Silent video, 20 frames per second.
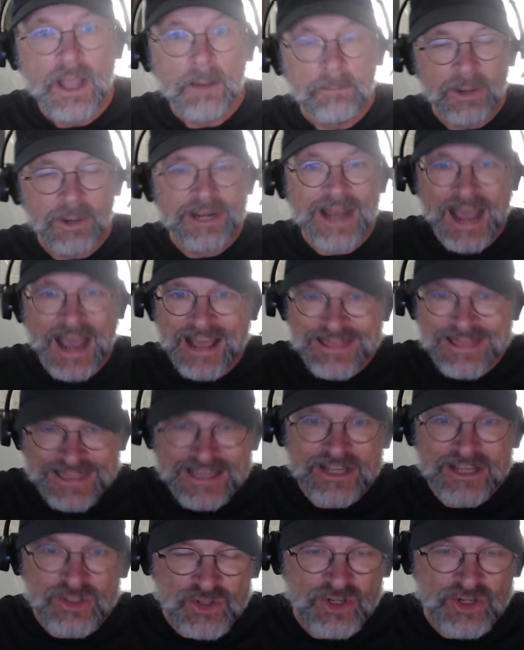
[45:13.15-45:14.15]
But I
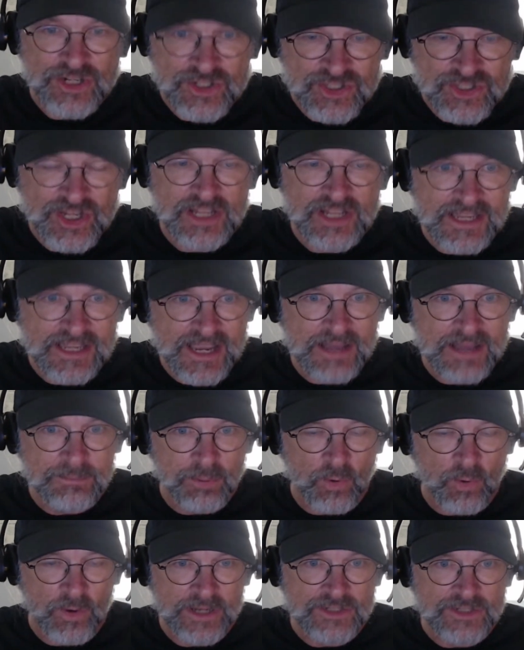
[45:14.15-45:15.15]
think it's going to sit at the
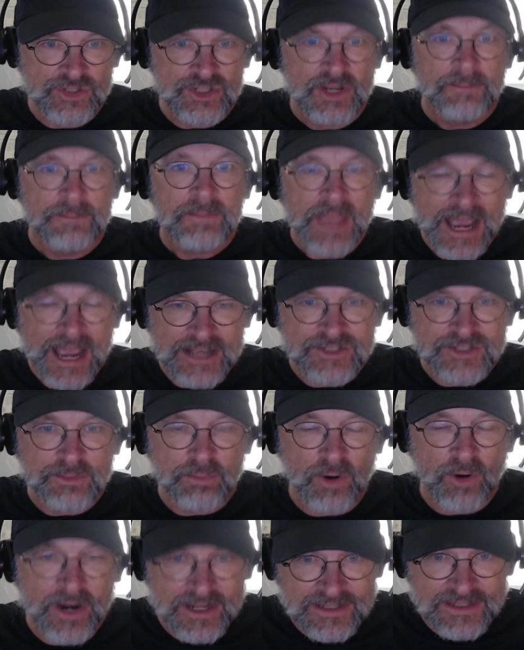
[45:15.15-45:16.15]
endpoints as a
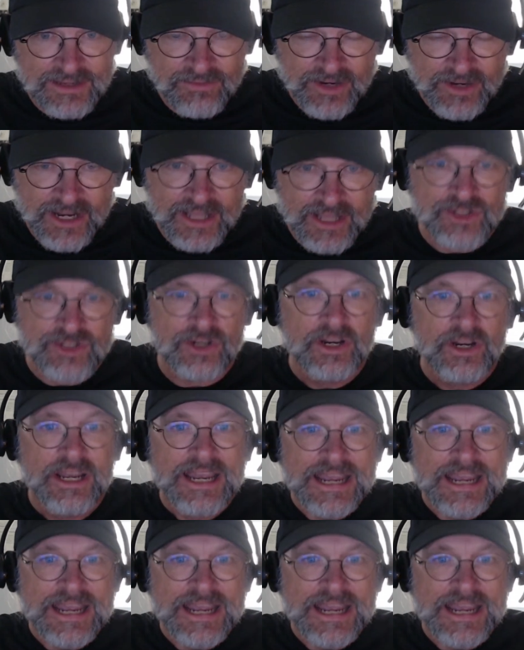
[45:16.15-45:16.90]
productivity enhancer.